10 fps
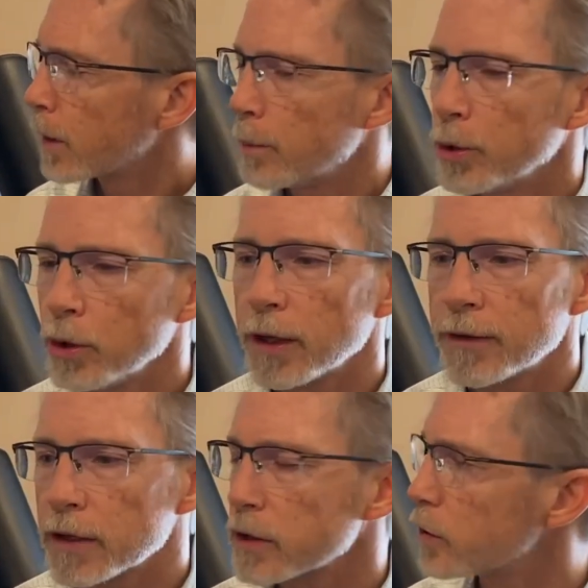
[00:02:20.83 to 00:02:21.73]
The beauty of
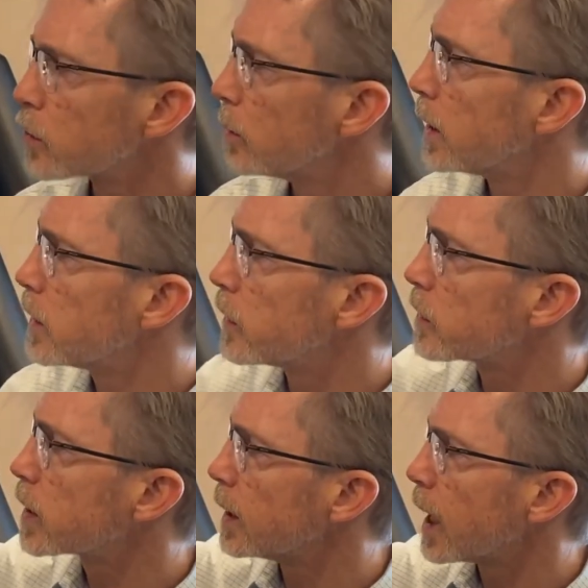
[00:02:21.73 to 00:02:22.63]
this instrument is
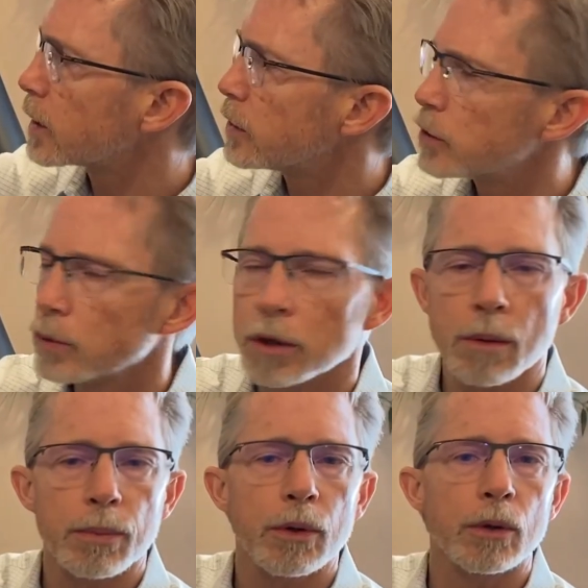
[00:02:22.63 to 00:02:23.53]
it's connected to a
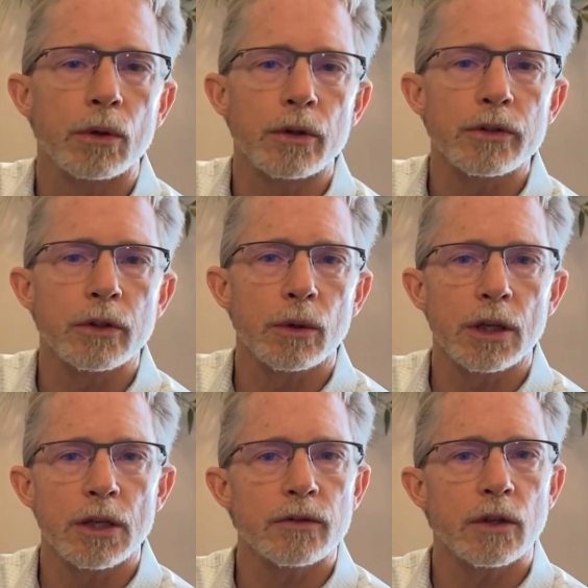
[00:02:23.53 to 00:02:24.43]
computer, so it
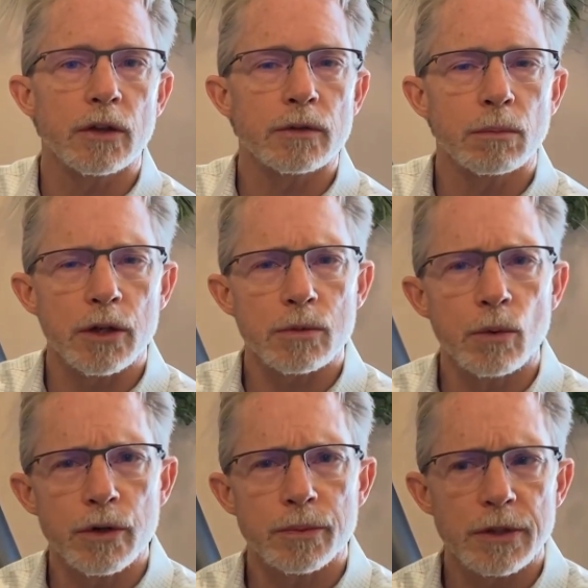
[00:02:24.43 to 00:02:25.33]
gives us much
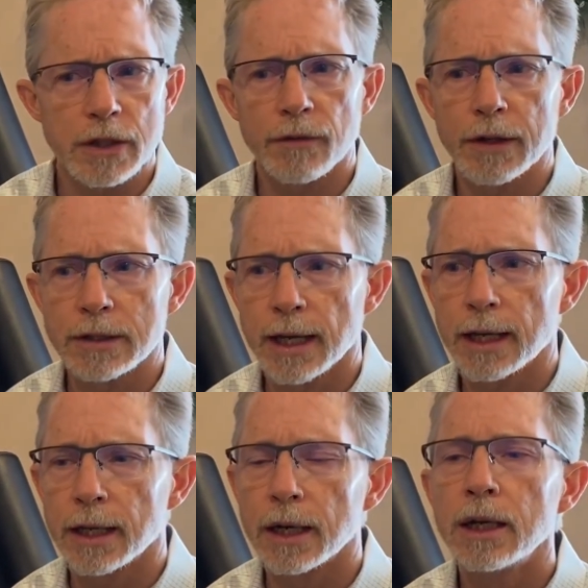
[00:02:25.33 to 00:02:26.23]
more specific
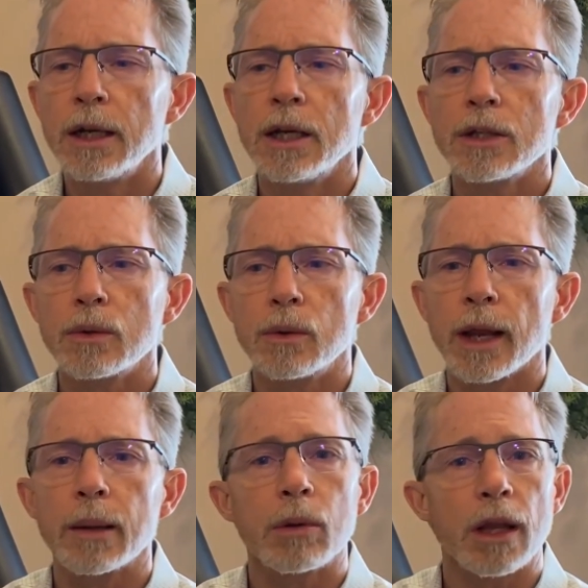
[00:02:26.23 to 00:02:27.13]
data to
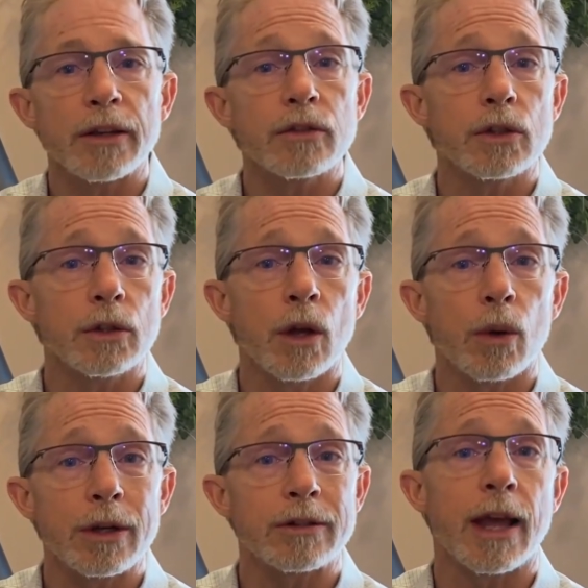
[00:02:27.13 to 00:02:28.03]
enable us to know
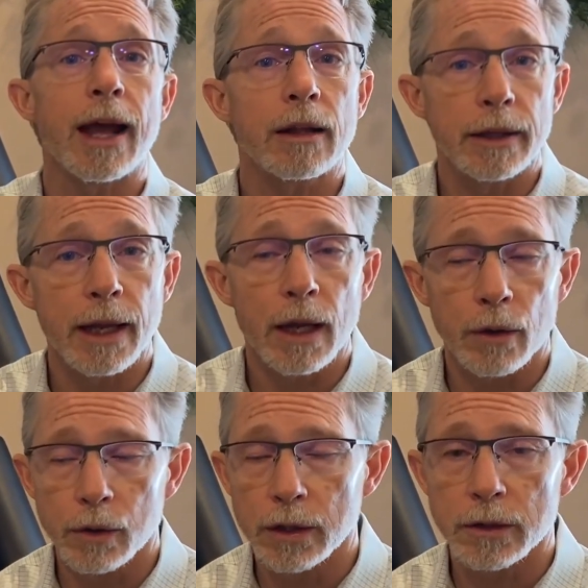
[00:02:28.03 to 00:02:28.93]
exactly how
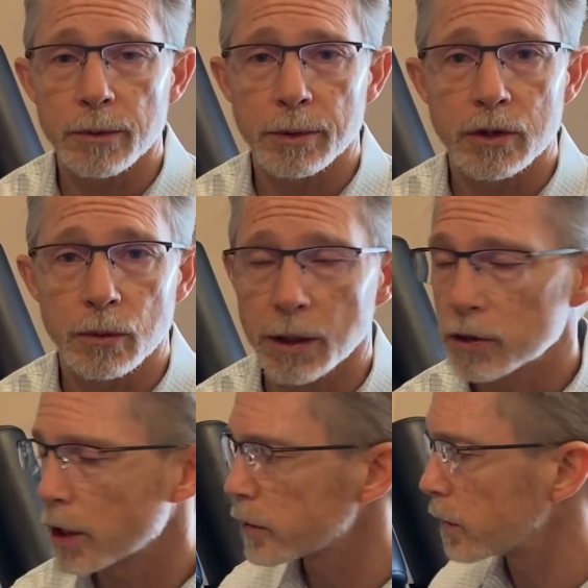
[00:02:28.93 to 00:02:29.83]
you need to be
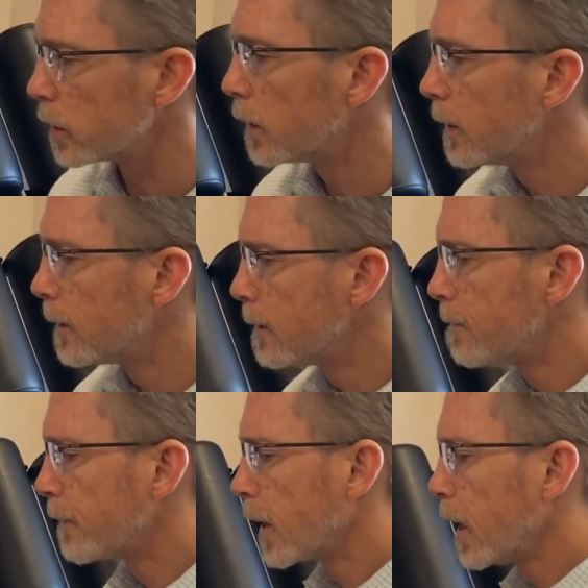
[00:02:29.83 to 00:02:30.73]
adjusted.
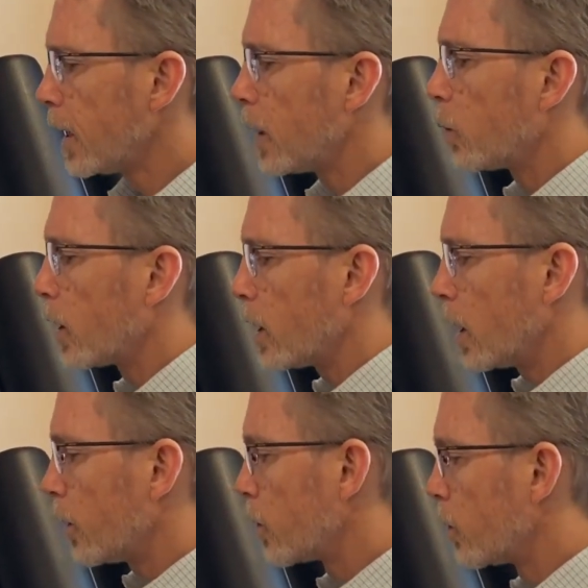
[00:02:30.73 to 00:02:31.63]
And then one of the
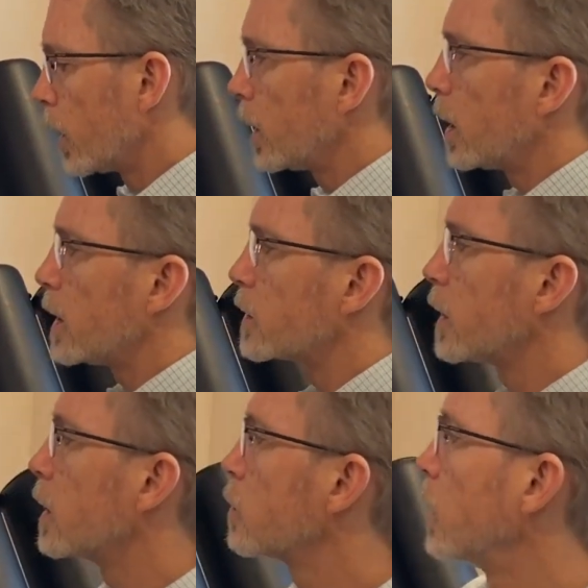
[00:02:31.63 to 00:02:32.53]
other really nice
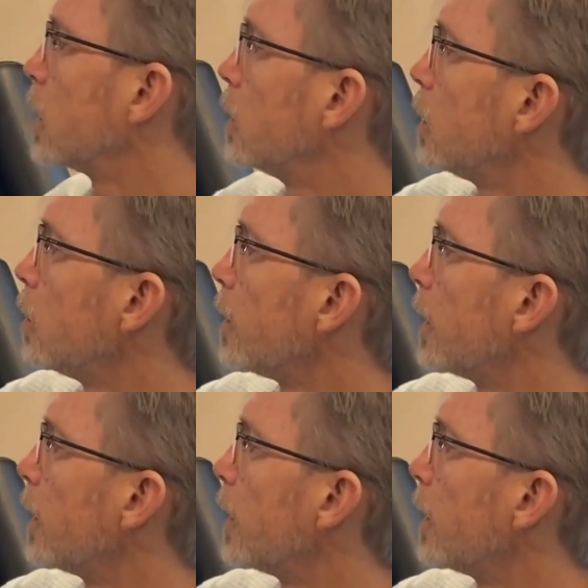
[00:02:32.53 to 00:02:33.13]
things we can do with